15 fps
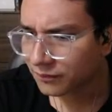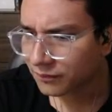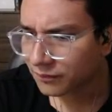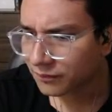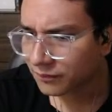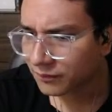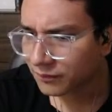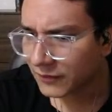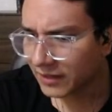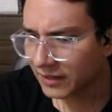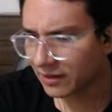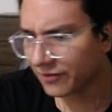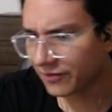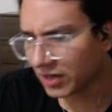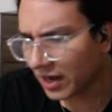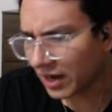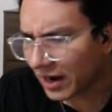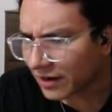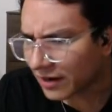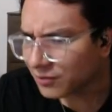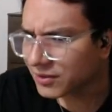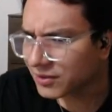Hey Devin, I don't
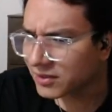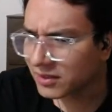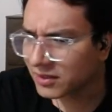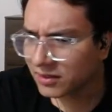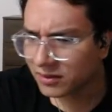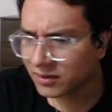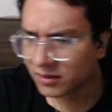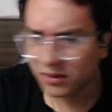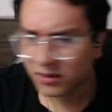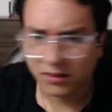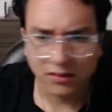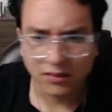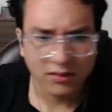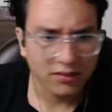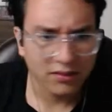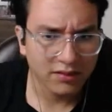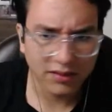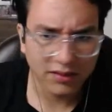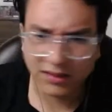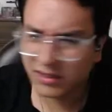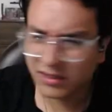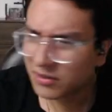see your. Did
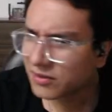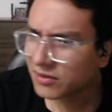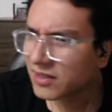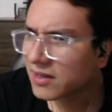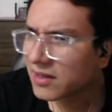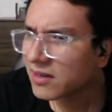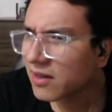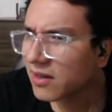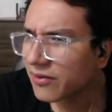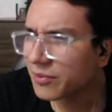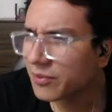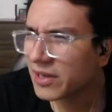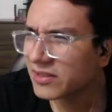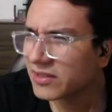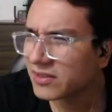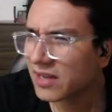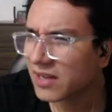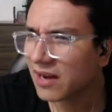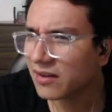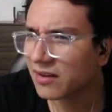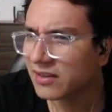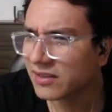you send any other message?
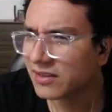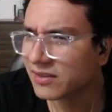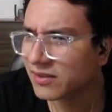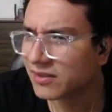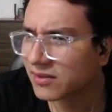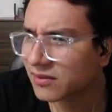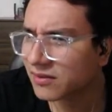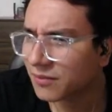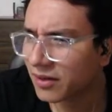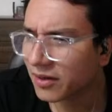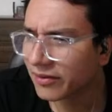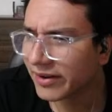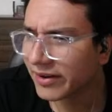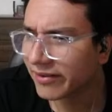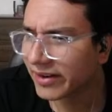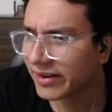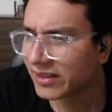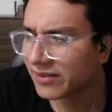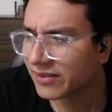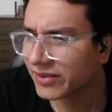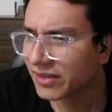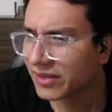Is moderator activity,
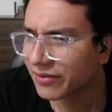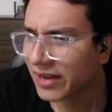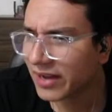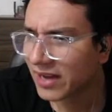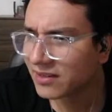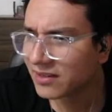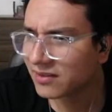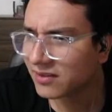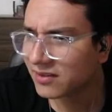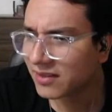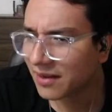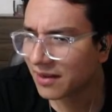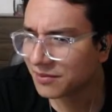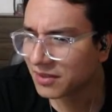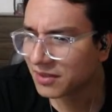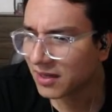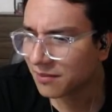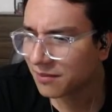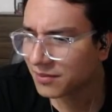reactions, timestamps?